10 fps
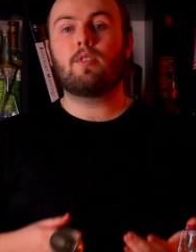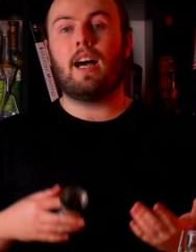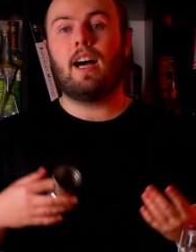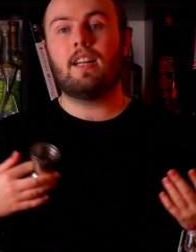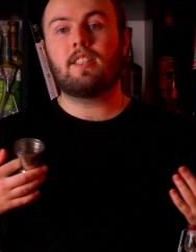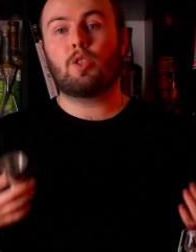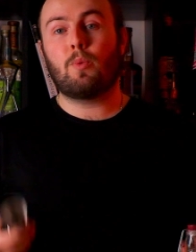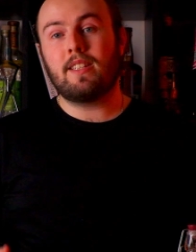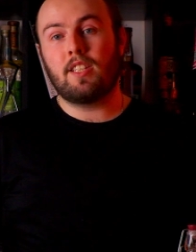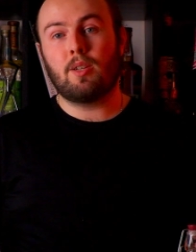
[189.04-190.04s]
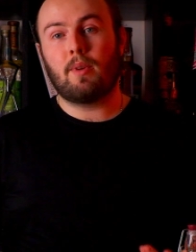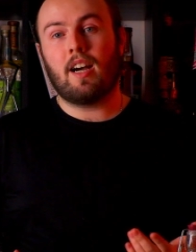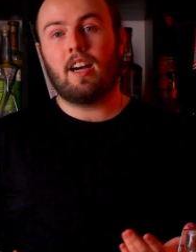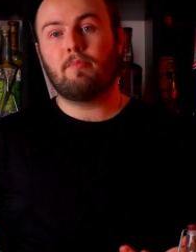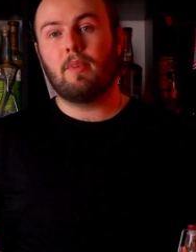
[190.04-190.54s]
to add
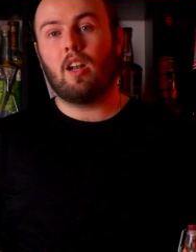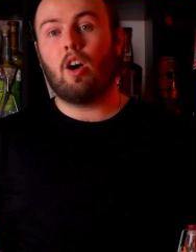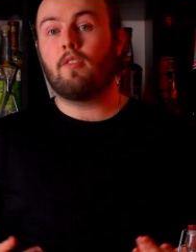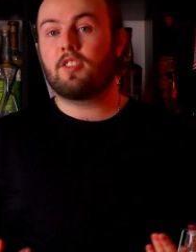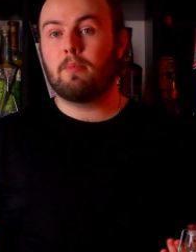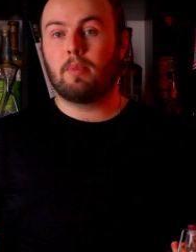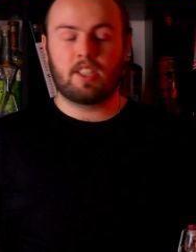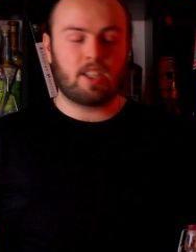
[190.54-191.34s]
22.5 ml of simple